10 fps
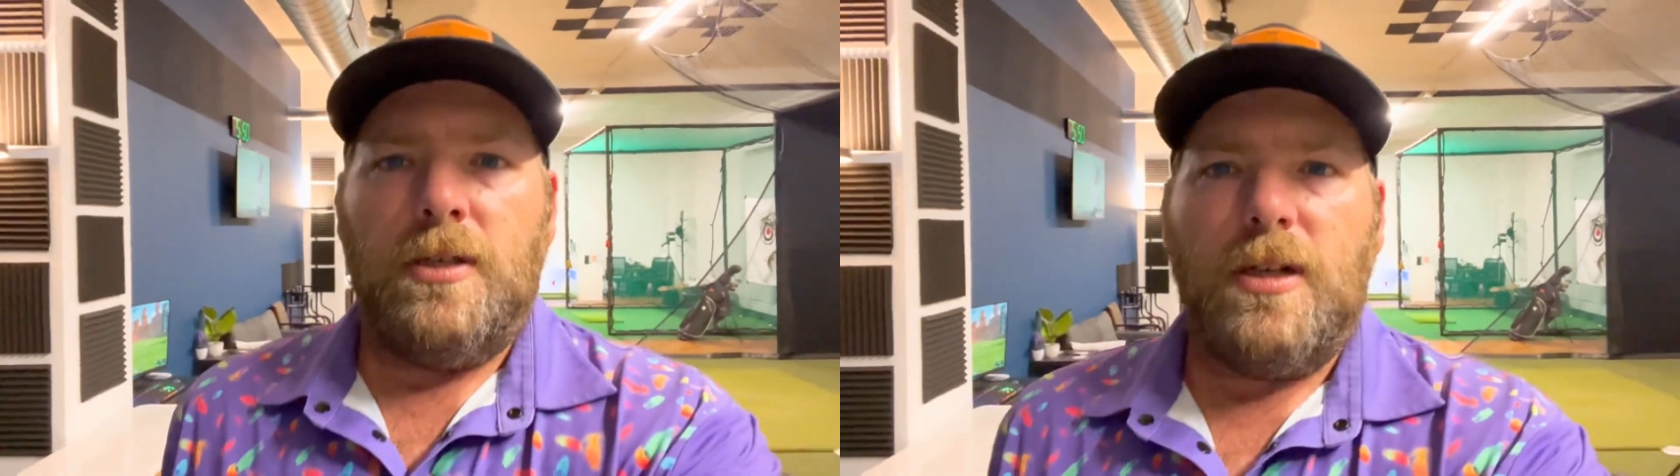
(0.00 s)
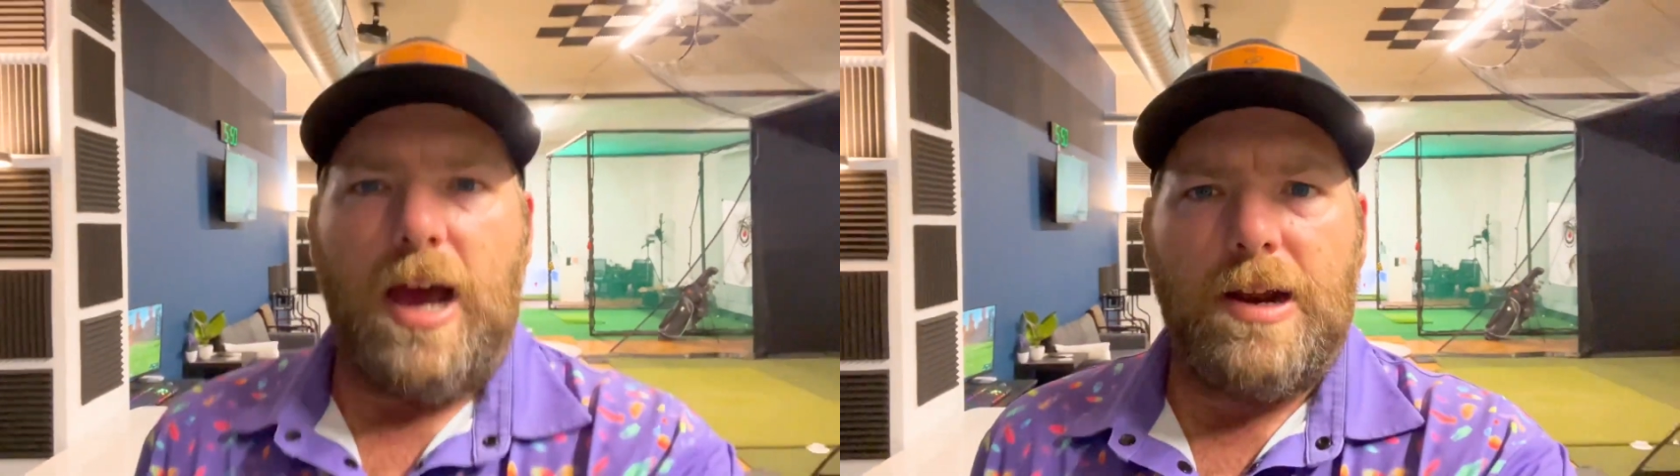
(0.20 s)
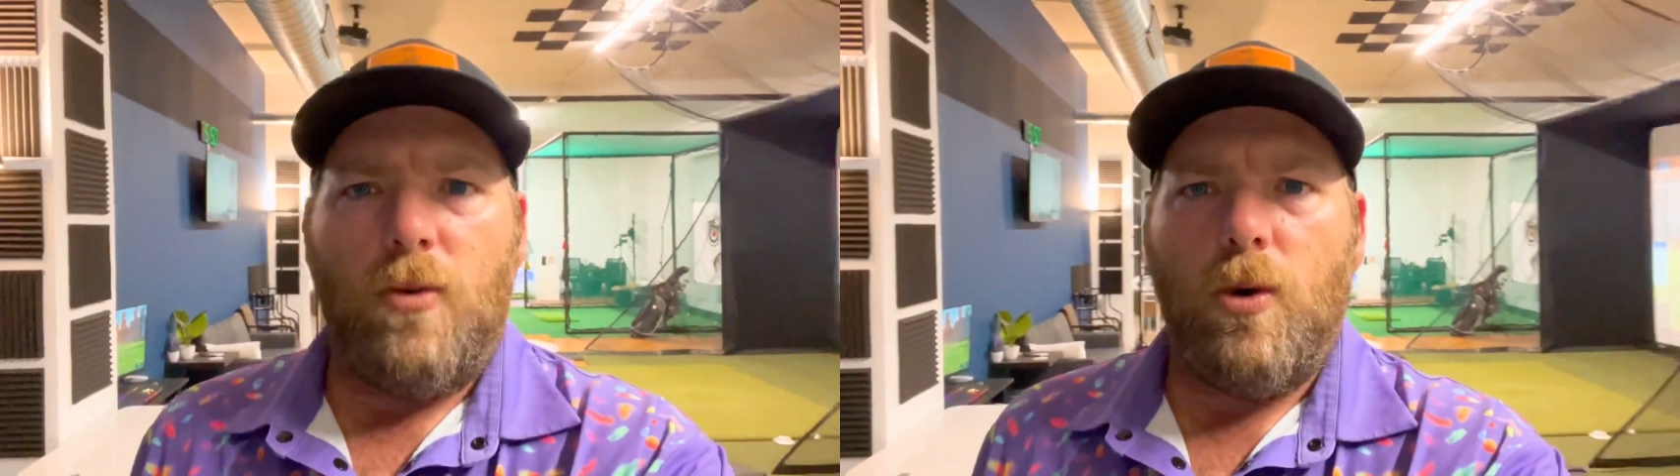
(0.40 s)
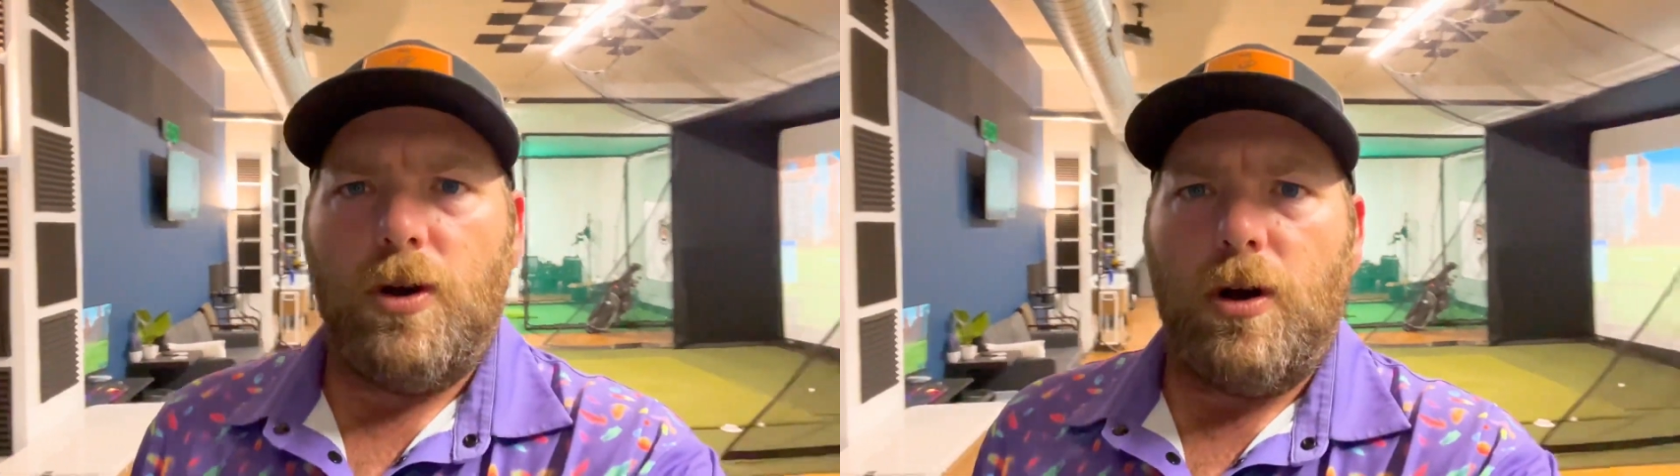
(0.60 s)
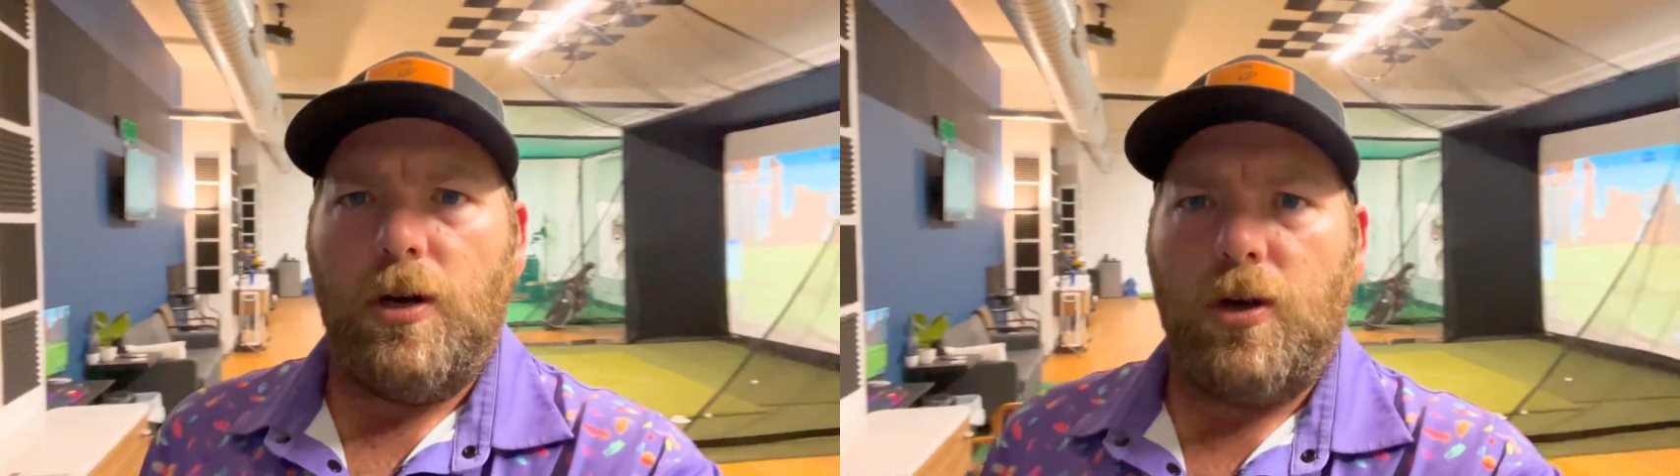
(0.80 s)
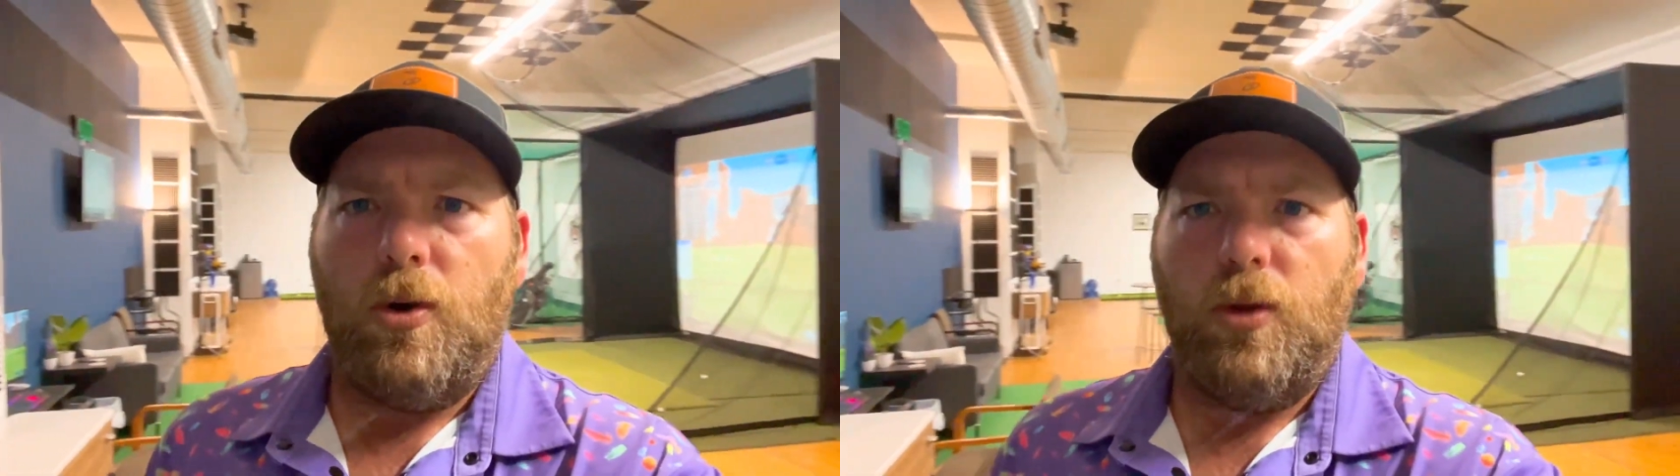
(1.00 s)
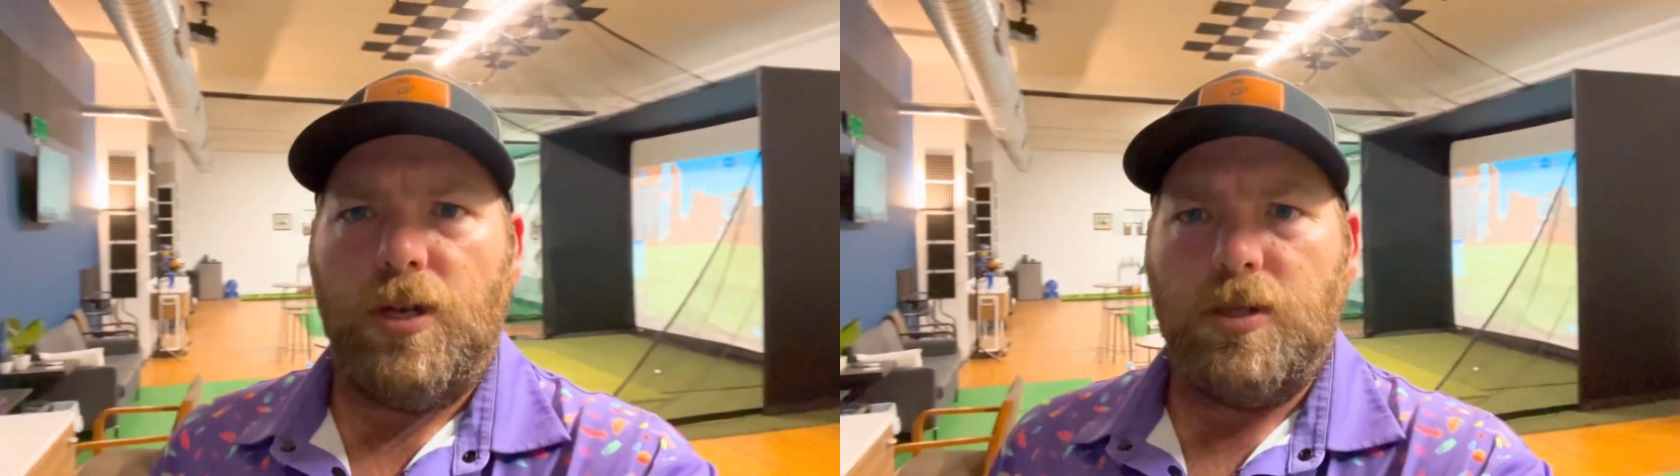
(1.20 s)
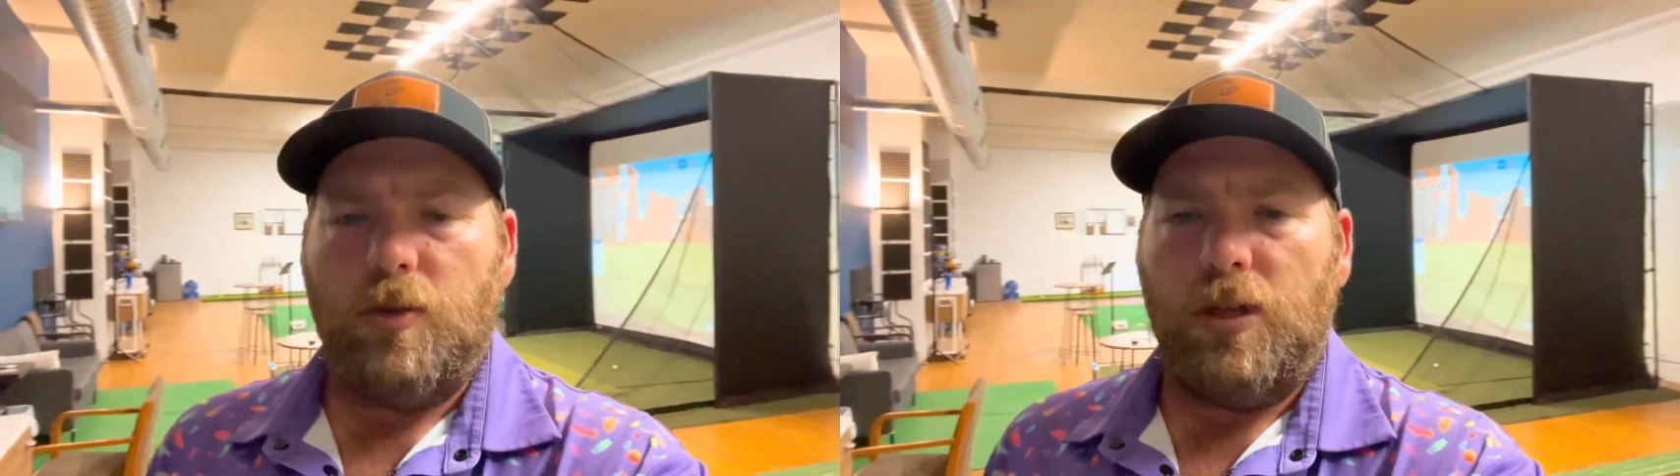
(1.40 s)
kind of what our goal
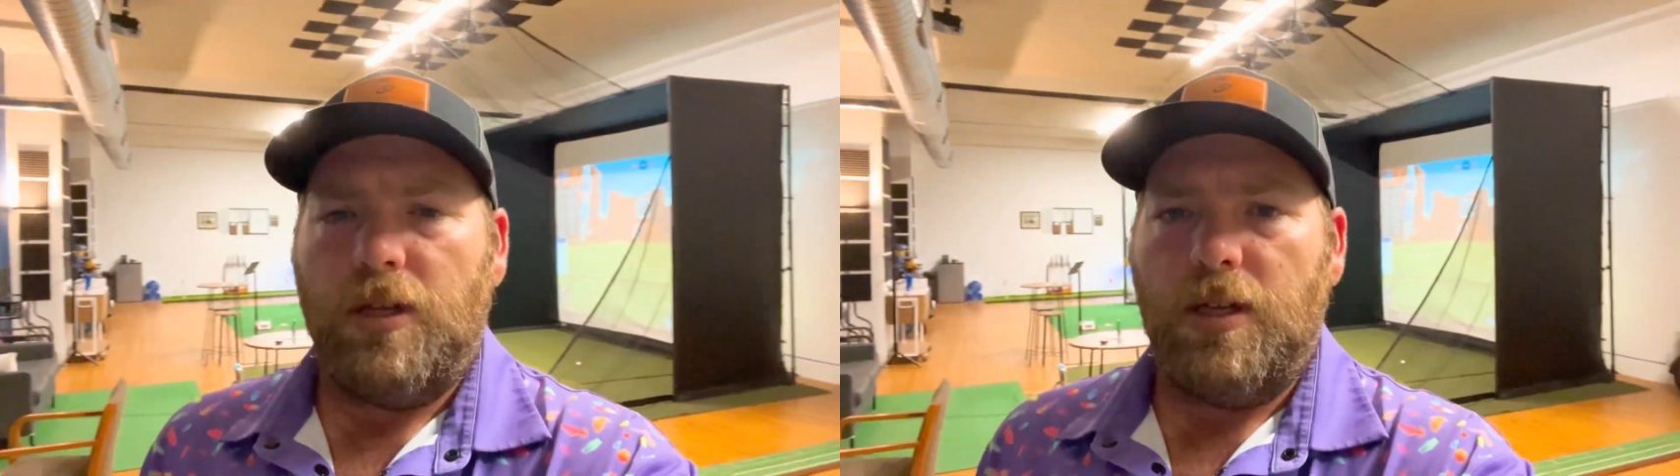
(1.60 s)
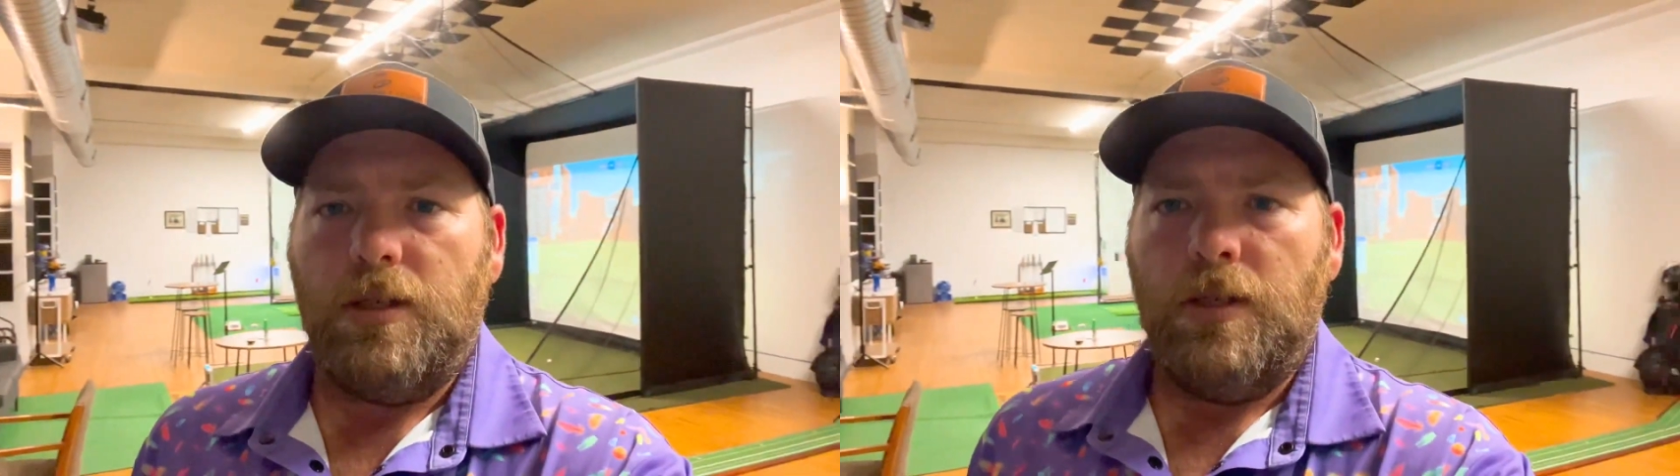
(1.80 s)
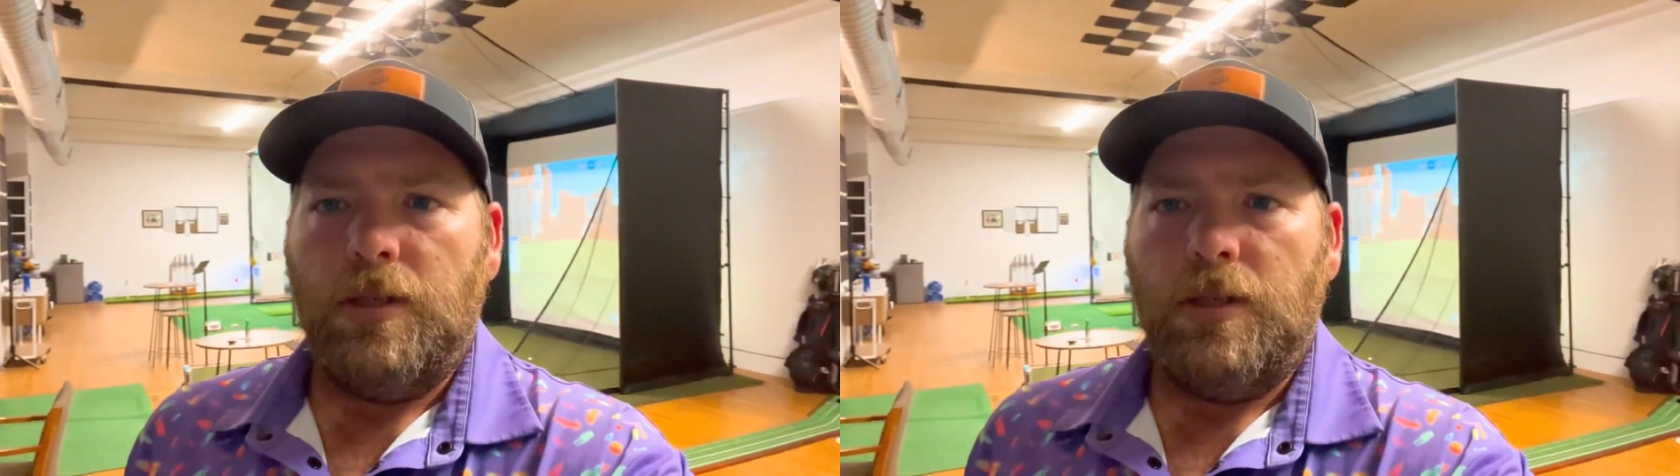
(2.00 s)
is with it.